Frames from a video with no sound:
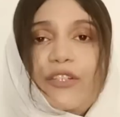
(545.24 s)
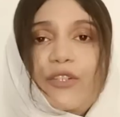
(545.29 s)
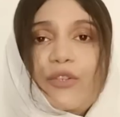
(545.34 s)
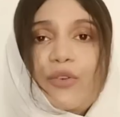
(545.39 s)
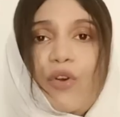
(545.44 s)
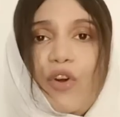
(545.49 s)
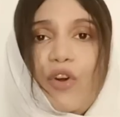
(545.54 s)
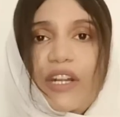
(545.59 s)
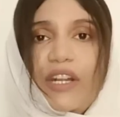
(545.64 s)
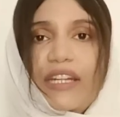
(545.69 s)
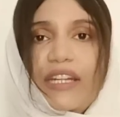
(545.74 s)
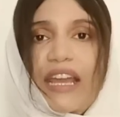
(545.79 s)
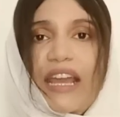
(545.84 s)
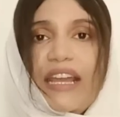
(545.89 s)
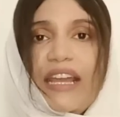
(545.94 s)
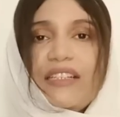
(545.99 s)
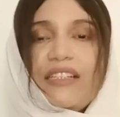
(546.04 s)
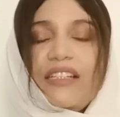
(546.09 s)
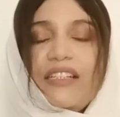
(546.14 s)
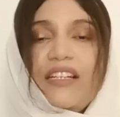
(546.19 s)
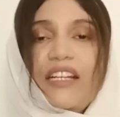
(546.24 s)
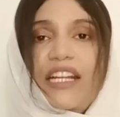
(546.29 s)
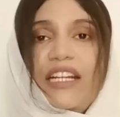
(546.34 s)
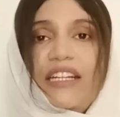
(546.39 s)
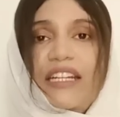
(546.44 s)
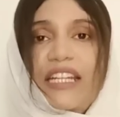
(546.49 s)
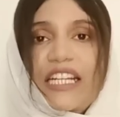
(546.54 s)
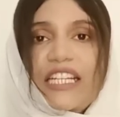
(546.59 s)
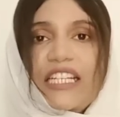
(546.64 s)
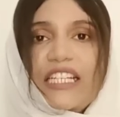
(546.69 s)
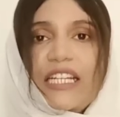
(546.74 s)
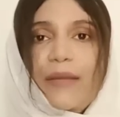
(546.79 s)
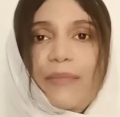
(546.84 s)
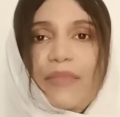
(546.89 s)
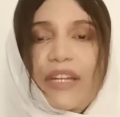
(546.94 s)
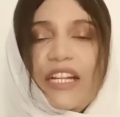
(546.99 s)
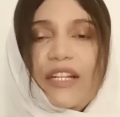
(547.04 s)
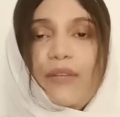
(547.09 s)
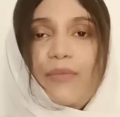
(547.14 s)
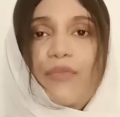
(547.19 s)
contact
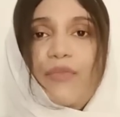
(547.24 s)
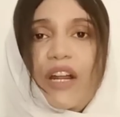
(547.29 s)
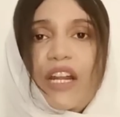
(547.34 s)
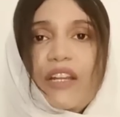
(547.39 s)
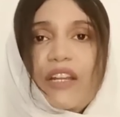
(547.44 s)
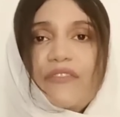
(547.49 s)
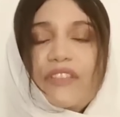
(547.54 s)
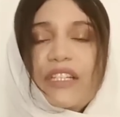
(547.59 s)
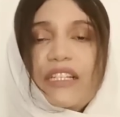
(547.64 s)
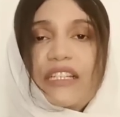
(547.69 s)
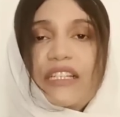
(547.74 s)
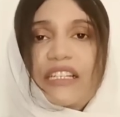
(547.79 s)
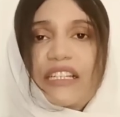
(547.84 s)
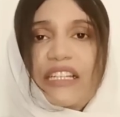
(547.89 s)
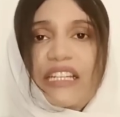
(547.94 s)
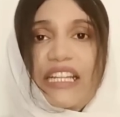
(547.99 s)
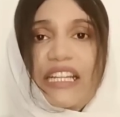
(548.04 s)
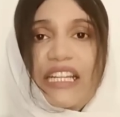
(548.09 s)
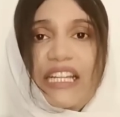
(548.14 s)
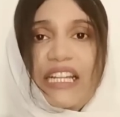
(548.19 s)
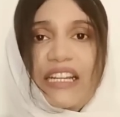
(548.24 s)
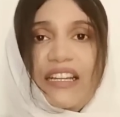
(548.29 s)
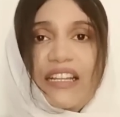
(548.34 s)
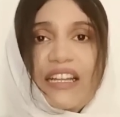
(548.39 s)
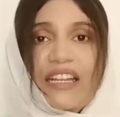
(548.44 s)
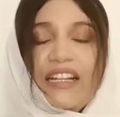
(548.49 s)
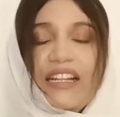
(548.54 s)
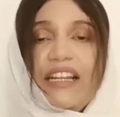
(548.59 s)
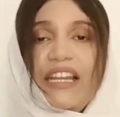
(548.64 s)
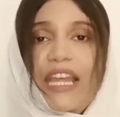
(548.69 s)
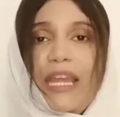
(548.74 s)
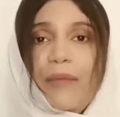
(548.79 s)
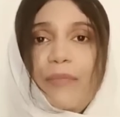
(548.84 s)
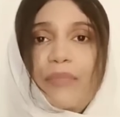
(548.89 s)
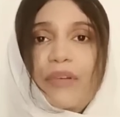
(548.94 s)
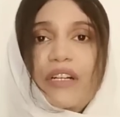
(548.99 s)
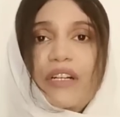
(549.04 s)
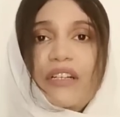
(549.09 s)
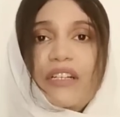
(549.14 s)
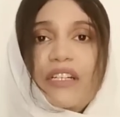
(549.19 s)
DictumNET, one of the leading
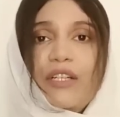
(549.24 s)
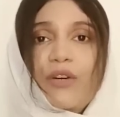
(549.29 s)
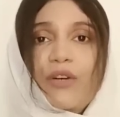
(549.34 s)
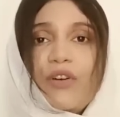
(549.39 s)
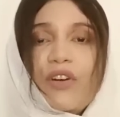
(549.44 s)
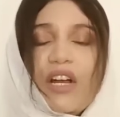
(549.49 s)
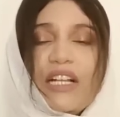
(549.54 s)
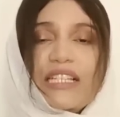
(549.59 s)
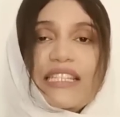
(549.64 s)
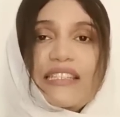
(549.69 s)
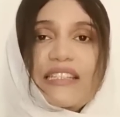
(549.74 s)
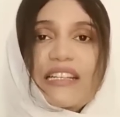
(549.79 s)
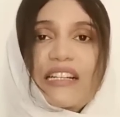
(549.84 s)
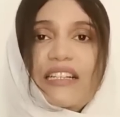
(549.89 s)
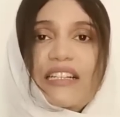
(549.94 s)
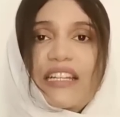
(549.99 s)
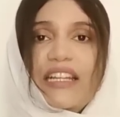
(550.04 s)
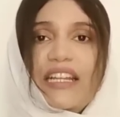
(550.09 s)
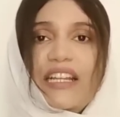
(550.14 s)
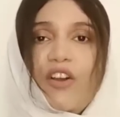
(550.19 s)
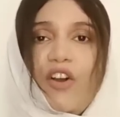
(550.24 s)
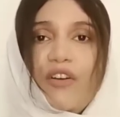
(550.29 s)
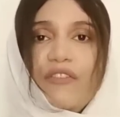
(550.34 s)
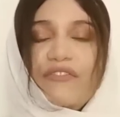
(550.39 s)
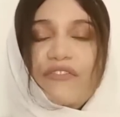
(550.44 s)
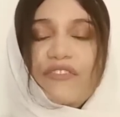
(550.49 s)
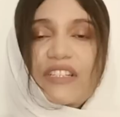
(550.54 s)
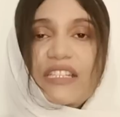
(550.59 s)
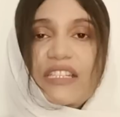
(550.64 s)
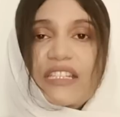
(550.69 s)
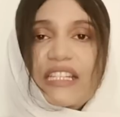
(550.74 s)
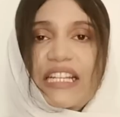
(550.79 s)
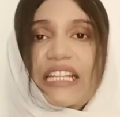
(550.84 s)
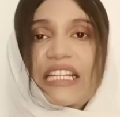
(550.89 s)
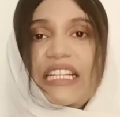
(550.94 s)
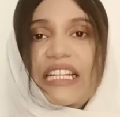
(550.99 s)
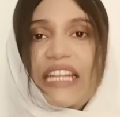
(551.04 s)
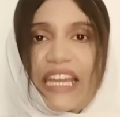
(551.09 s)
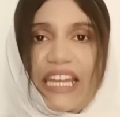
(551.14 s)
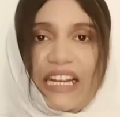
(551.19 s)
labor law consulting office
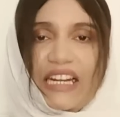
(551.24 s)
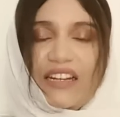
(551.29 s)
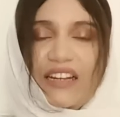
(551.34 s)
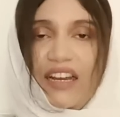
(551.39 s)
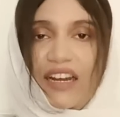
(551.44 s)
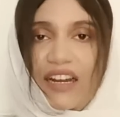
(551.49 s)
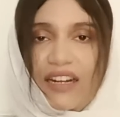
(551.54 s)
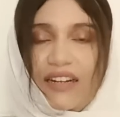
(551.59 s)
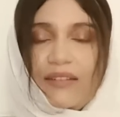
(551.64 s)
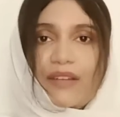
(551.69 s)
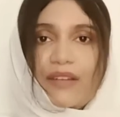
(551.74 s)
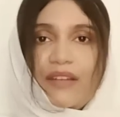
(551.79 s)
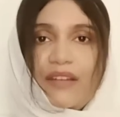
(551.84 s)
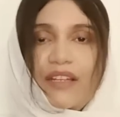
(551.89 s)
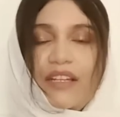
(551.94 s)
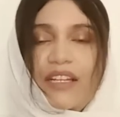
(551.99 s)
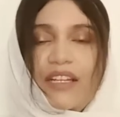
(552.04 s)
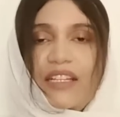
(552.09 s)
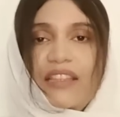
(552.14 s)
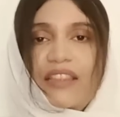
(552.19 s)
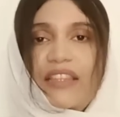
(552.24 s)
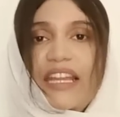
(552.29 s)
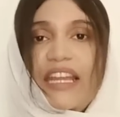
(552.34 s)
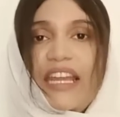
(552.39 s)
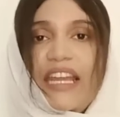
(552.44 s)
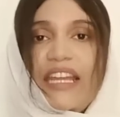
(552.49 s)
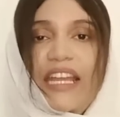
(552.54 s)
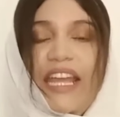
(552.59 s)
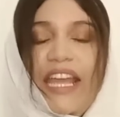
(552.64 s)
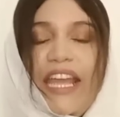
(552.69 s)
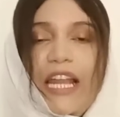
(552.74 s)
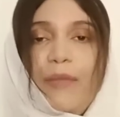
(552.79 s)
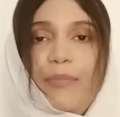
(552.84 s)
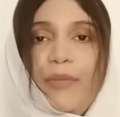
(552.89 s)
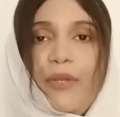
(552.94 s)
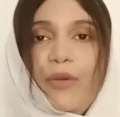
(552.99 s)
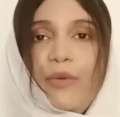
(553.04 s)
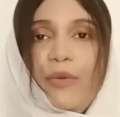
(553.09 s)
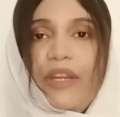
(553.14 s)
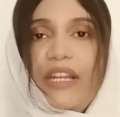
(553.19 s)
in Kerala. They can help
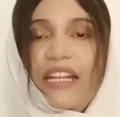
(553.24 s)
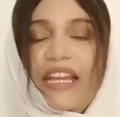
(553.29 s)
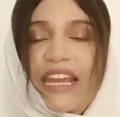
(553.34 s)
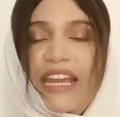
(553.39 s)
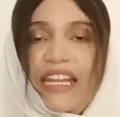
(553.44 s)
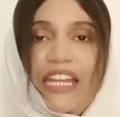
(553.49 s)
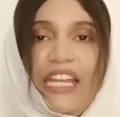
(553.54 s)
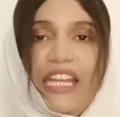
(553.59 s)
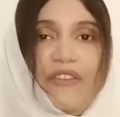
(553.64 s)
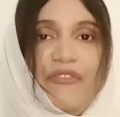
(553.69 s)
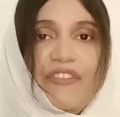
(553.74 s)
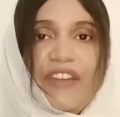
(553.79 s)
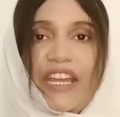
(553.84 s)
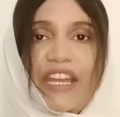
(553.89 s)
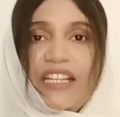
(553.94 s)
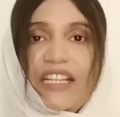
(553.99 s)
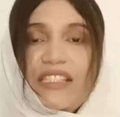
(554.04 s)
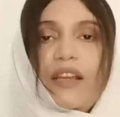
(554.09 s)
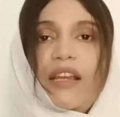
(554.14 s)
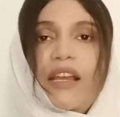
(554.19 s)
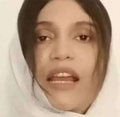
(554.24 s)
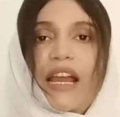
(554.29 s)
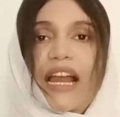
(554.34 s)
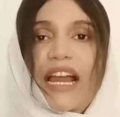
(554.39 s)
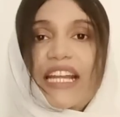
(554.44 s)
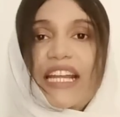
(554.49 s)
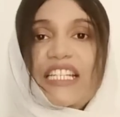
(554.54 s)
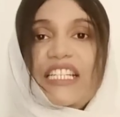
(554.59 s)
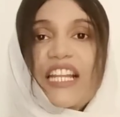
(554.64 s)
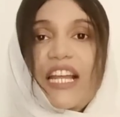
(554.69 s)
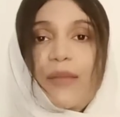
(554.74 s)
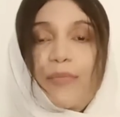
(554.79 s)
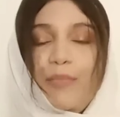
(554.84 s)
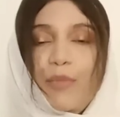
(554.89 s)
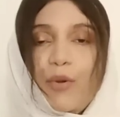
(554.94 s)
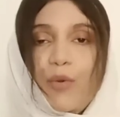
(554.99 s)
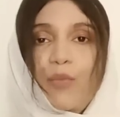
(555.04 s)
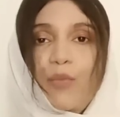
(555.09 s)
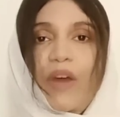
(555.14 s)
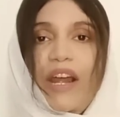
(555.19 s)
you in any ways. I shall
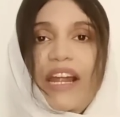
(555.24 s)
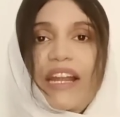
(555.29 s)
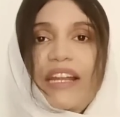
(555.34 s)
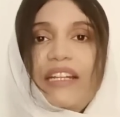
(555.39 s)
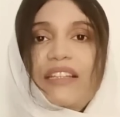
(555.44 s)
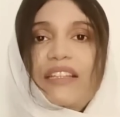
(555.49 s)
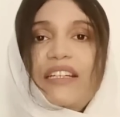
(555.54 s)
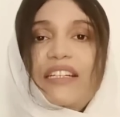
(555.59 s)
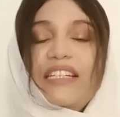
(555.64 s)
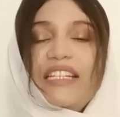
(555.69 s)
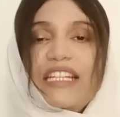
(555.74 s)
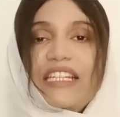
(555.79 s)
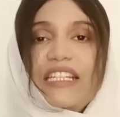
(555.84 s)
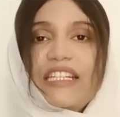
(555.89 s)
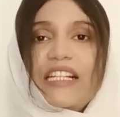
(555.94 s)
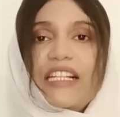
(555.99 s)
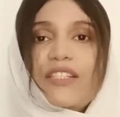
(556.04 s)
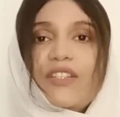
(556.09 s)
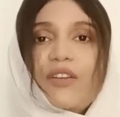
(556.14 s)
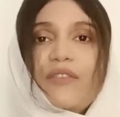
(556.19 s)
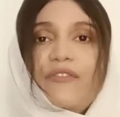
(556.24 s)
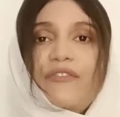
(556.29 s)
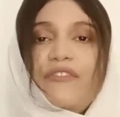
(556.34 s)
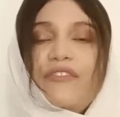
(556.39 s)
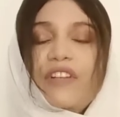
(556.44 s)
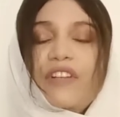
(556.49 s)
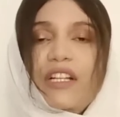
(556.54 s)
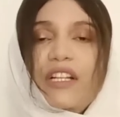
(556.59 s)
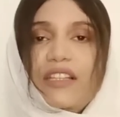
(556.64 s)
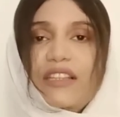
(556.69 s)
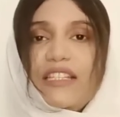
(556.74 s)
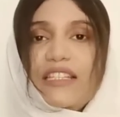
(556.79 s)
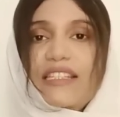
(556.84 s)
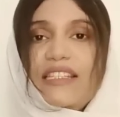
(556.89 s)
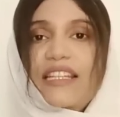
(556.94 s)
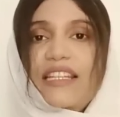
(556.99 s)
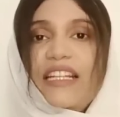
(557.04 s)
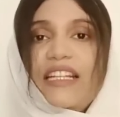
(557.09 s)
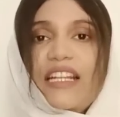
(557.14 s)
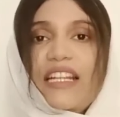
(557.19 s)
provide the details of the
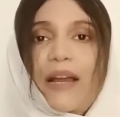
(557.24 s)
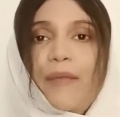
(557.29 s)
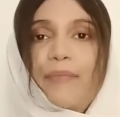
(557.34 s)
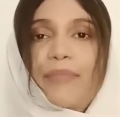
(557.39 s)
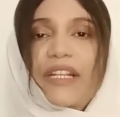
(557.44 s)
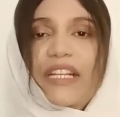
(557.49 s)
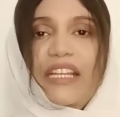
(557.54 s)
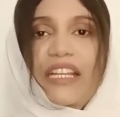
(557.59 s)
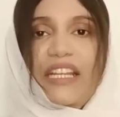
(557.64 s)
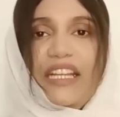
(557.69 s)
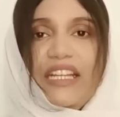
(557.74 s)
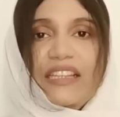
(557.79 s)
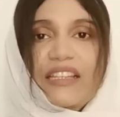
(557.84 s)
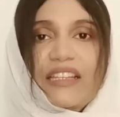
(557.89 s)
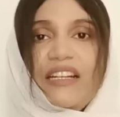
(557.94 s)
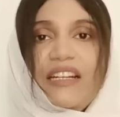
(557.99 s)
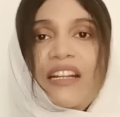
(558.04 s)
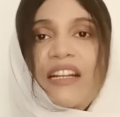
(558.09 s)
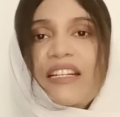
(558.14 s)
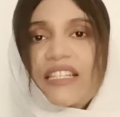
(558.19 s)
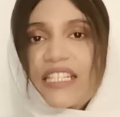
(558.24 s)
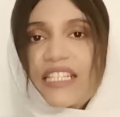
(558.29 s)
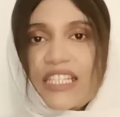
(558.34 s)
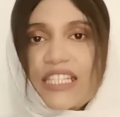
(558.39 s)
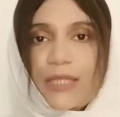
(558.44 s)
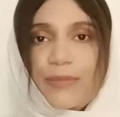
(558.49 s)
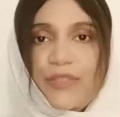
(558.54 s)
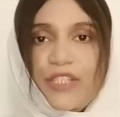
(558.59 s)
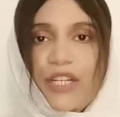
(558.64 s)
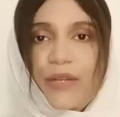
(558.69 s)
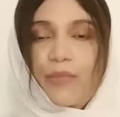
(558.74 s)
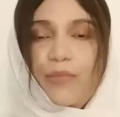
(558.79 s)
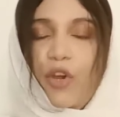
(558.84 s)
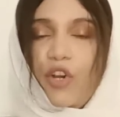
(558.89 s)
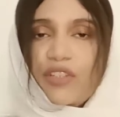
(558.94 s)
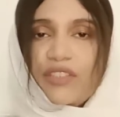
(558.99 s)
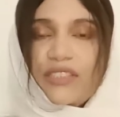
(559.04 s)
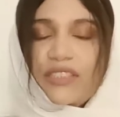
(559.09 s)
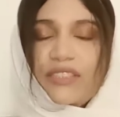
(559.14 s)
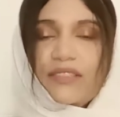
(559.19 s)
said company in the description
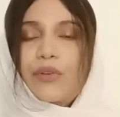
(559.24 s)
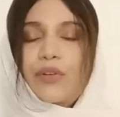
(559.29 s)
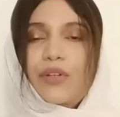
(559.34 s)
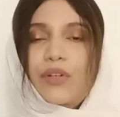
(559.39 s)
box.